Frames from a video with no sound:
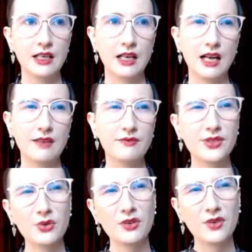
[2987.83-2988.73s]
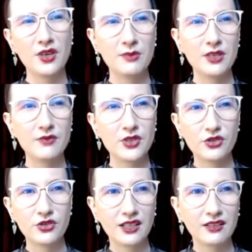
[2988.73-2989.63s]
I've sort of got a bit of a
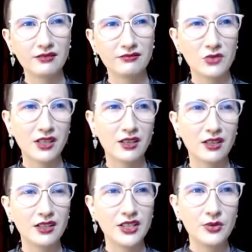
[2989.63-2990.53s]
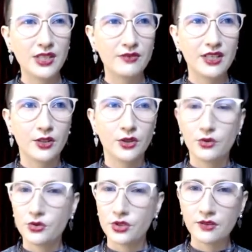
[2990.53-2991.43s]
trick where you give the
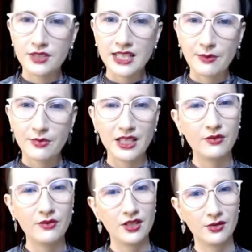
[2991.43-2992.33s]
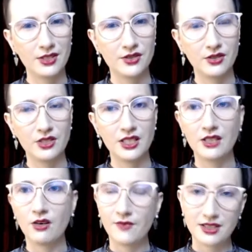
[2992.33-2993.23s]
illusion of depth, even though it's two D.
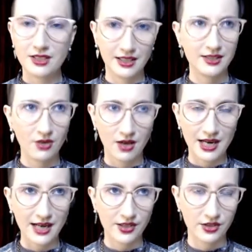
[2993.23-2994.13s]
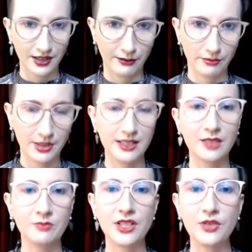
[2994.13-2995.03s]
Obviously, it's not actually three
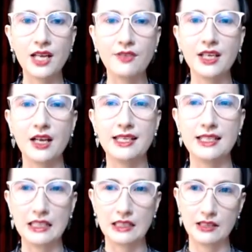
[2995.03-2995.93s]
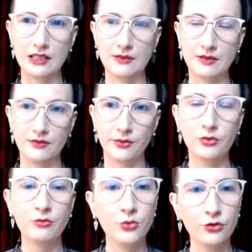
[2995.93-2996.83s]
D, but you get the idea that
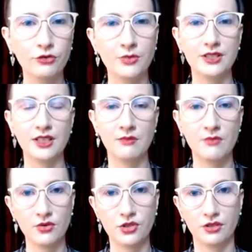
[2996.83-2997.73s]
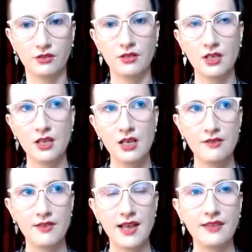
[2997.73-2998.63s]
through movement and motion
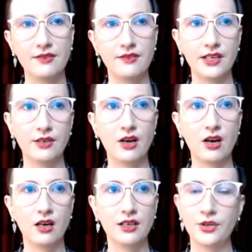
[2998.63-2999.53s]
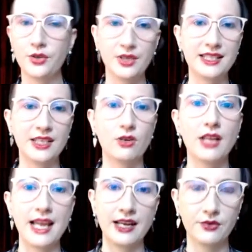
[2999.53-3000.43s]
that there are, you know, you can see all
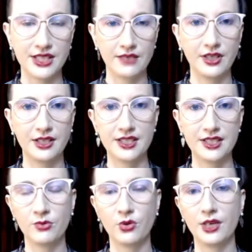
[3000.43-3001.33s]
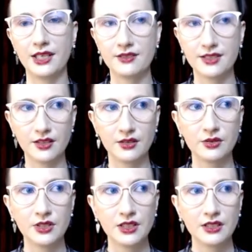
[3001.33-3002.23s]
angles of it at some point. So,
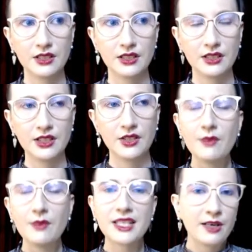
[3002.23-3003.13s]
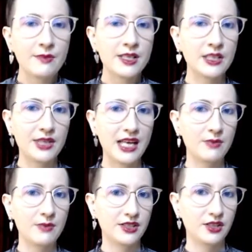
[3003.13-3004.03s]
you experimenting with how
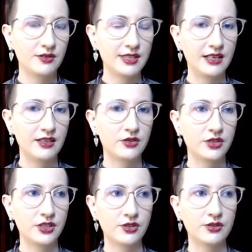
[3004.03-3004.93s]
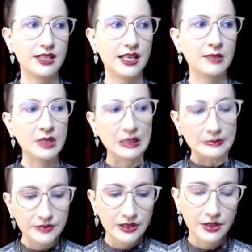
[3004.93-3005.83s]
best to use that in a traditional setting, but,
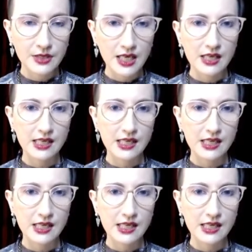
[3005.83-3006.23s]
you know, uh,